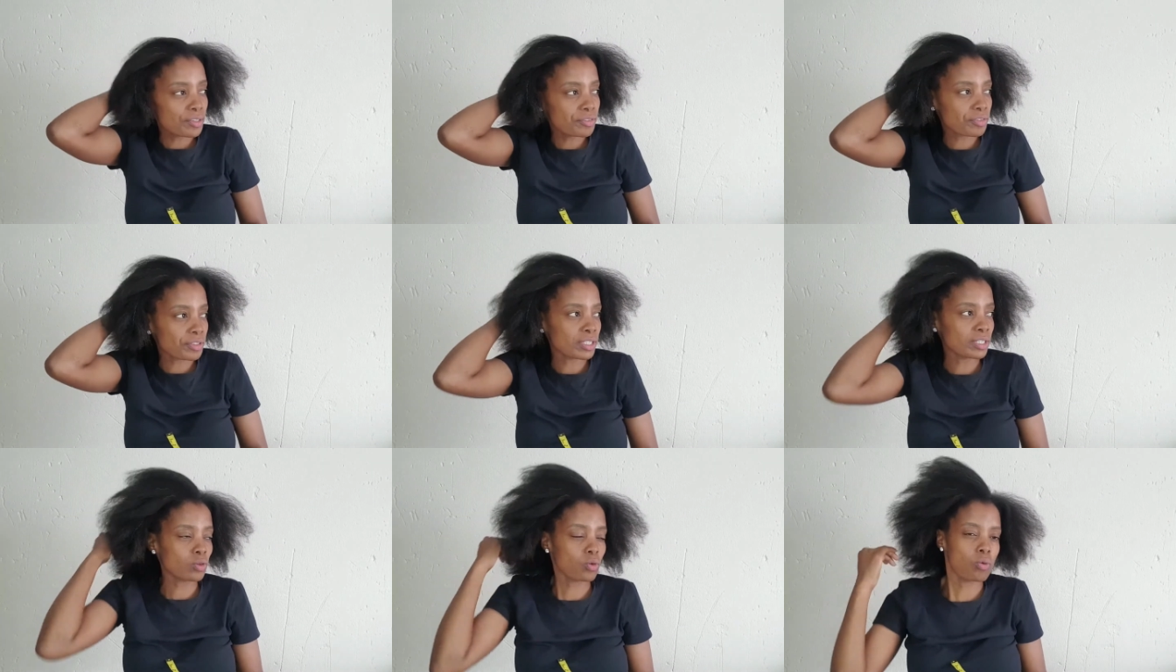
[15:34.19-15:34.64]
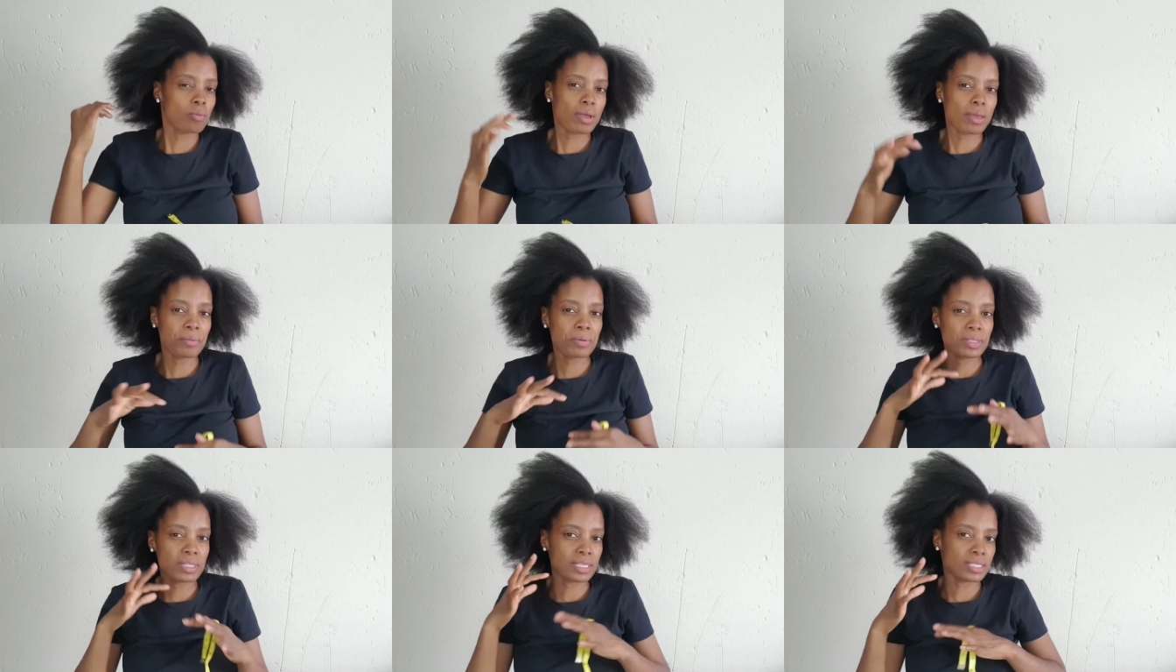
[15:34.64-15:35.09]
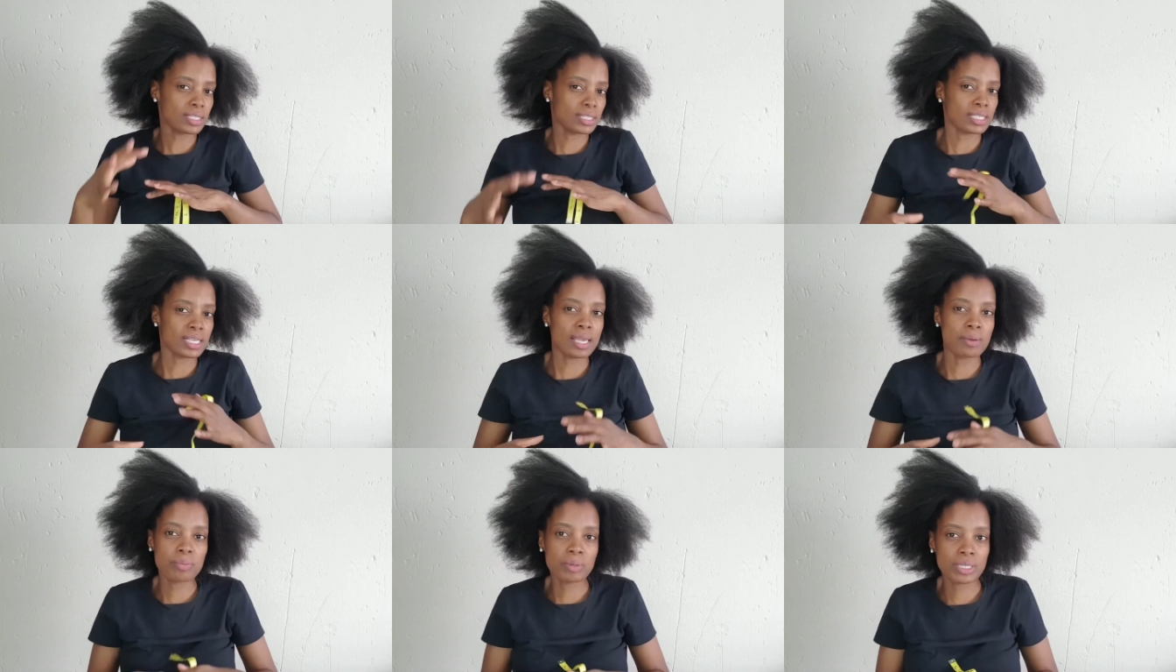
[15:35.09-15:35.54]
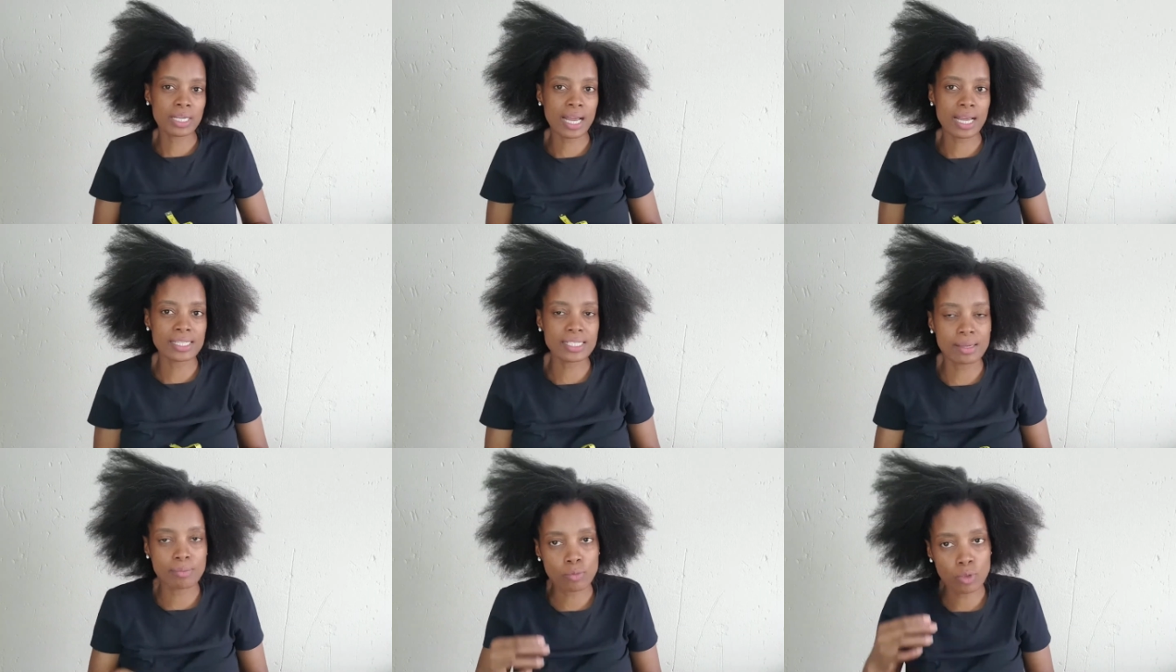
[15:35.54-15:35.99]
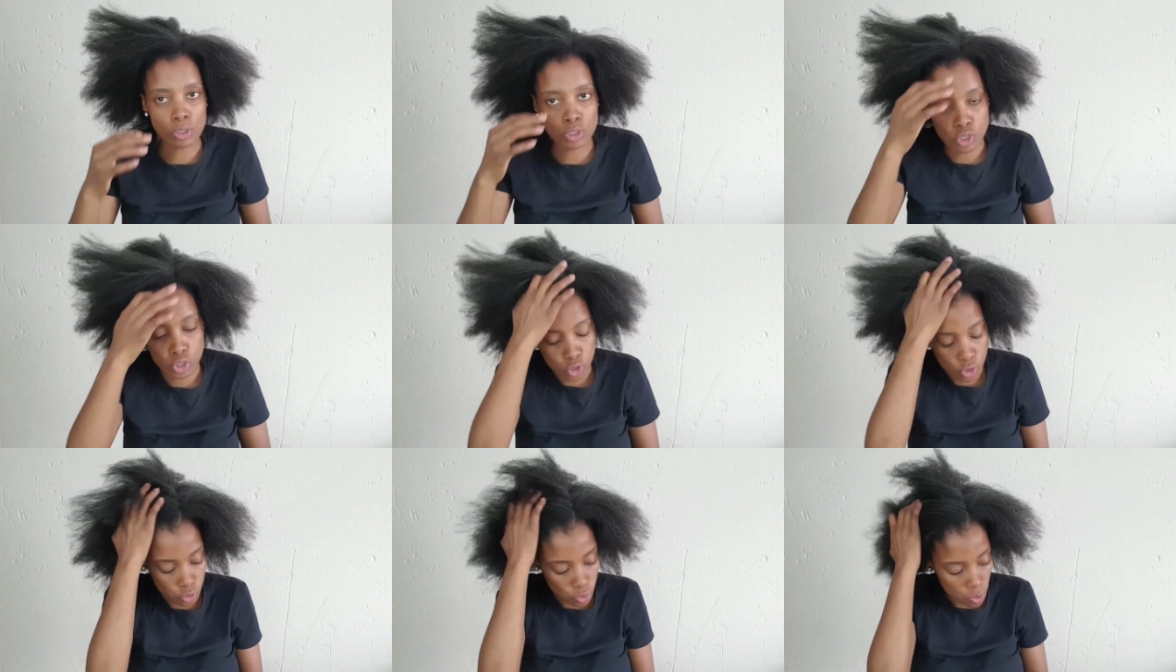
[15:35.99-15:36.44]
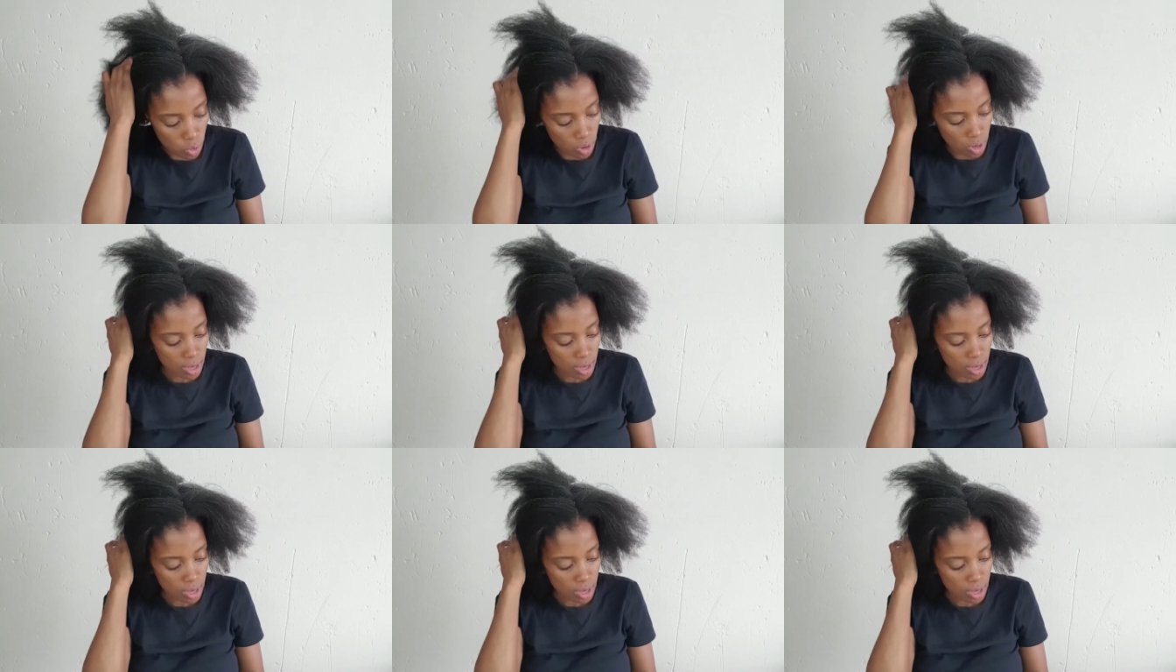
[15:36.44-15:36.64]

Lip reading: or maybe there's a tapered cut, I'm not sure.